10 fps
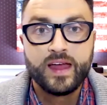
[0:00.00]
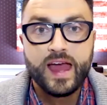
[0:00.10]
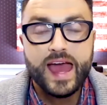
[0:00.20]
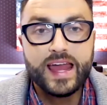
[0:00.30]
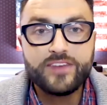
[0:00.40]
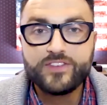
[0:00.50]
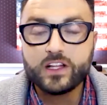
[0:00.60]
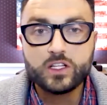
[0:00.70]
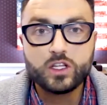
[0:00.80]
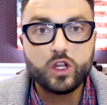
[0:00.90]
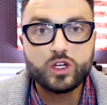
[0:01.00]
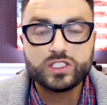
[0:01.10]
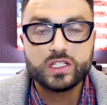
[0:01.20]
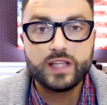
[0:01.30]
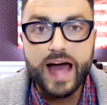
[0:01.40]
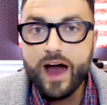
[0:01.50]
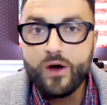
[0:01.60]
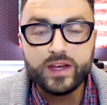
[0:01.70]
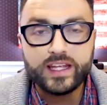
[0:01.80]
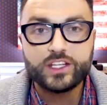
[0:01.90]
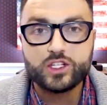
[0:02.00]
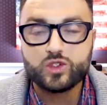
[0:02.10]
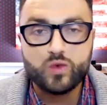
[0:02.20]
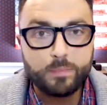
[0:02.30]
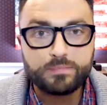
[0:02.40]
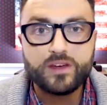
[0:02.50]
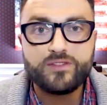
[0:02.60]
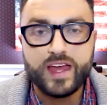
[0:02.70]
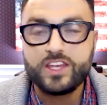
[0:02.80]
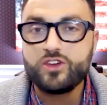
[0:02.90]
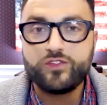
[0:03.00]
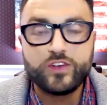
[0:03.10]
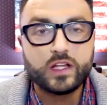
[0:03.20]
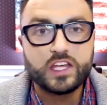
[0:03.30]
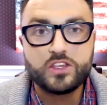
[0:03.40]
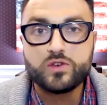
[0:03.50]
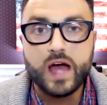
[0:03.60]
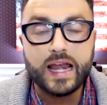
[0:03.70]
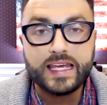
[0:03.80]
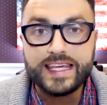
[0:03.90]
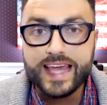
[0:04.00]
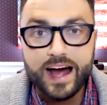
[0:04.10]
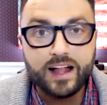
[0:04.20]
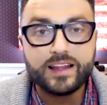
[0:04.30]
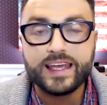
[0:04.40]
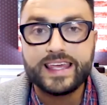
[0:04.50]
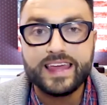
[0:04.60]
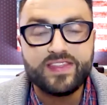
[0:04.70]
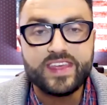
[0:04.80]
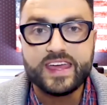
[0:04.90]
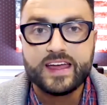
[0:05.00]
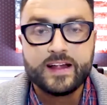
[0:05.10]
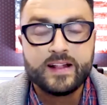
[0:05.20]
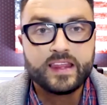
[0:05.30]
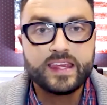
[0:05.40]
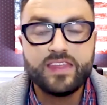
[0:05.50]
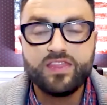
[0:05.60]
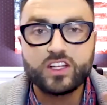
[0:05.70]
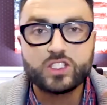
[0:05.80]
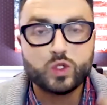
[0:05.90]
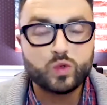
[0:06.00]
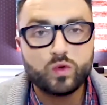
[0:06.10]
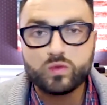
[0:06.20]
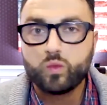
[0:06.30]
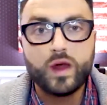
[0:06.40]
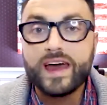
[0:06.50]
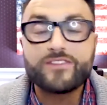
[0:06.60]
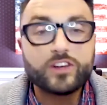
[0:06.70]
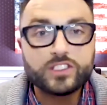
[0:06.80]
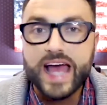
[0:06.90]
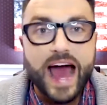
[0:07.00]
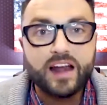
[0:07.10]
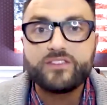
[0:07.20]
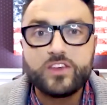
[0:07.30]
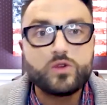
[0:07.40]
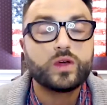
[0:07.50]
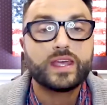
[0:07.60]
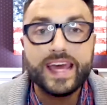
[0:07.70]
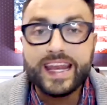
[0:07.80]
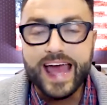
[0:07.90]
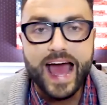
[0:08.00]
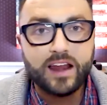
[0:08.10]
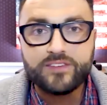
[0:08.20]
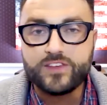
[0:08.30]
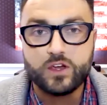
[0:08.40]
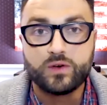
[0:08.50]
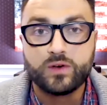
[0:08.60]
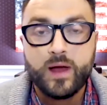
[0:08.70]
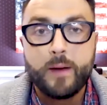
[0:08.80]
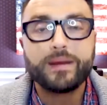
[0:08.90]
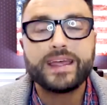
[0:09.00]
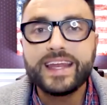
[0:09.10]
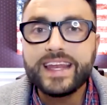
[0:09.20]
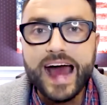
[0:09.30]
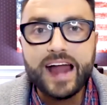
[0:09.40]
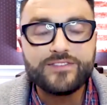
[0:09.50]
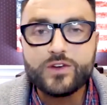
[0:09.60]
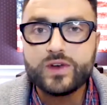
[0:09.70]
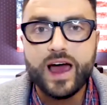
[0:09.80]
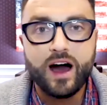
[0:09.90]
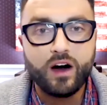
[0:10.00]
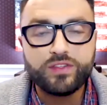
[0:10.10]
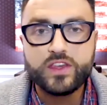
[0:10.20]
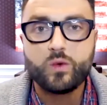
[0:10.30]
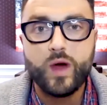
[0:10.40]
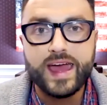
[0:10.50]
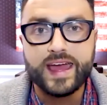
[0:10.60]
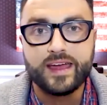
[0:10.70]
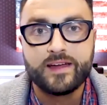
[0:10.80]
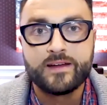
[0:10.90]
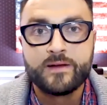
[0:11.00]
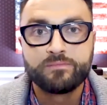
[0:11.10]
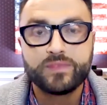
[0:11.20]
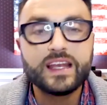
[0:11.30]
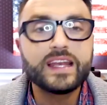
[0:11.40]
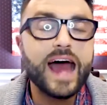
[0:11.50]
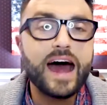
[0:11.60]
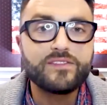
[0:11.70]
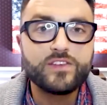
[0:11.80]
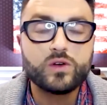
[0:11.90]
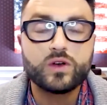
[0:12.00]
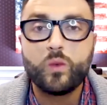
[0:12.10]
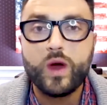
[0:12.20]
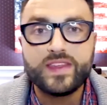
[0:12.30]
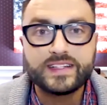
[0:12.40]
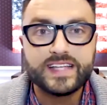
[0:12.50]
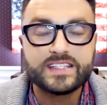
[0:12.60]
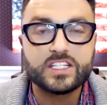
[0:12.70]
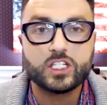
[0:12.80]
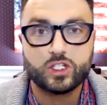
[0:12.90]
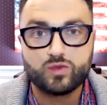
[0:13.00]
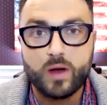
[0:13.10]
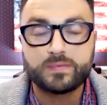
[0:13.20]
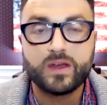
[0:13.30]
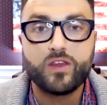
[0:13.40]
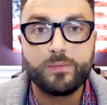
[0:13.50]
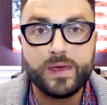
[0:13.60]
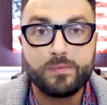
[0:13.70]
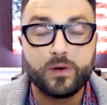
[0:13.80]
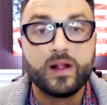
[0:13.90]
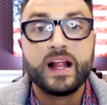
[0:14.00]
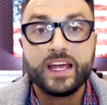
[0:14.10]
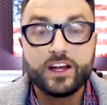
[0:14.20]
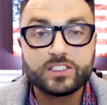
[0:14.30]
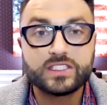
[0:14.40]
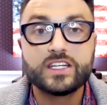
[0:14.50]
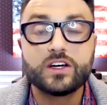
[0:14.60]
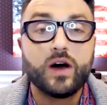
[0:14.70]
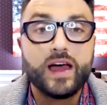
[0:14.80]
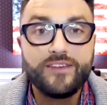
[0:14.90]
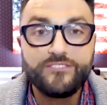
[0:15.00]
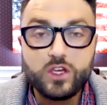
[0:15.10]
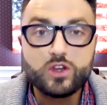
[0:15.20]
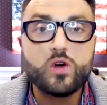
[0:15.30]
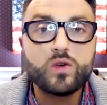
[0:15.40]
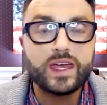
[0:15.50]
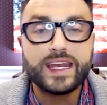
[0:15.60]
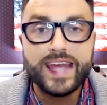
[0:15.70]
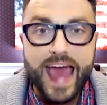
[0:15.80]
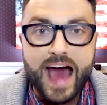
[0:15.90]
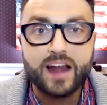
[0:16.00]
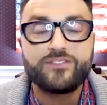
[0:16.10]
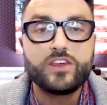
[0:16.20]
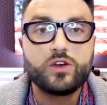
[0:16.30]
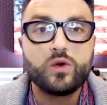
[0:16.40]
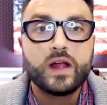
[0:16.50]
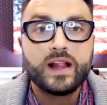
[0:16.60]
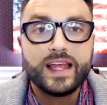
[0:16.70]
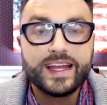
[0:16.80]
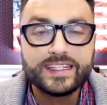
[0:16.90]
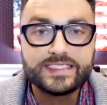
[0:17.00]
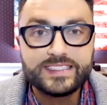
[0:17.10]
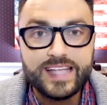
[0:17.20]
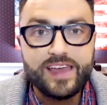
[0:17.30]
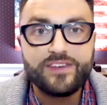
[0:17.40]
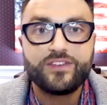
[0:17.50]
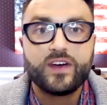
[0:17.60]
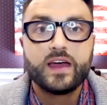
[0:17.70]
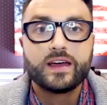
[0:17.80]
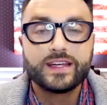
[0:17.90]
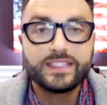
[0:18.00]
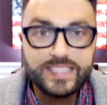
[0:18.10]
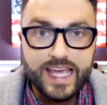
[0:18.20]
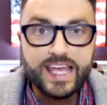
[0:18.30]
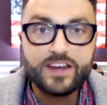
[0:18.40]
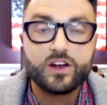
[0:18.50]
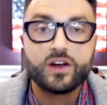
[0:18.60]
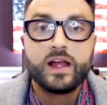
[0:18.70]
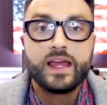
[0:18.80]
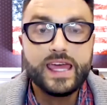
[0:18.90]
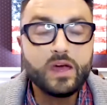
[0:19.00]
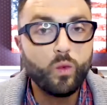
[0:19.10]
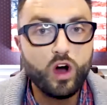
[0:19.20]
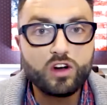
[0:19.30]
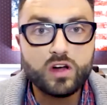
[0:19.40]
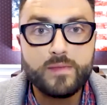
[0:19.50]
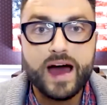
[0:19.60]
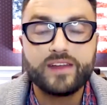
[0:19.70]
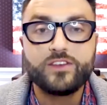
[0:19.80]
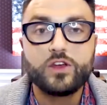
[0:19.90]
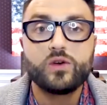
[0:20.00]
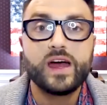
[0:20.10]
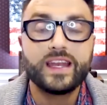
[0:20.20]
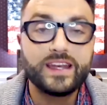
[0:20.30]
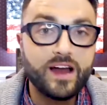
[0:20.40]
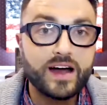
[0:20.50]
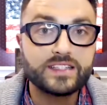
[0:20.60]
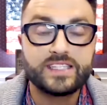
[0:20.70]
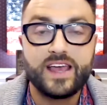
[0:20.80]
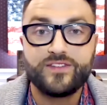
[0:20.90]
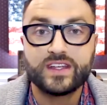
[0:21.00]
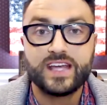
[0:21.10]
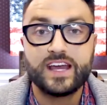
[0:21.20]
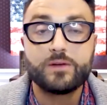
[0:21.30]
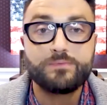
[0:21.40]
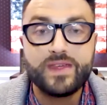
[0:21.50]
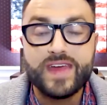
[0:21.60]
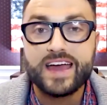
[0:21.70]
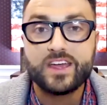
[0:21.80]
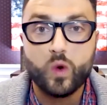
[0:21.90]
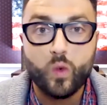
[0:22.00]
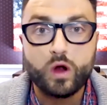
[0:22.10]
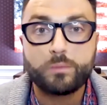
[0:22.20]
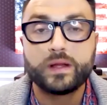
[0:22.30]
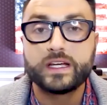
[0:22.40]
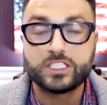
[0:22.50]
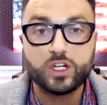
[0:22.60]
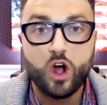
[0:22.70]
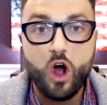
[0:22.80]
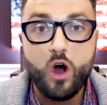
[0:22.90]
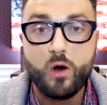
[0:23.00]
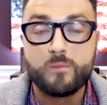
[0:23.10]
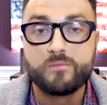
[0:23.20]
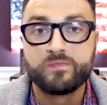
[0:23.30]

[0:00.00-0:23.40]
And if it looks loud and disruptive and you feel like you got to yell and get whatever's out of you, get it out of you. But get it out of you in a healthy way. Get it out of you in a way that doesn't disrupt other people. Here's the deal. If you don't get it out of you in a safe container, it will come out of you in a non-safe container, be that your workplace, your home.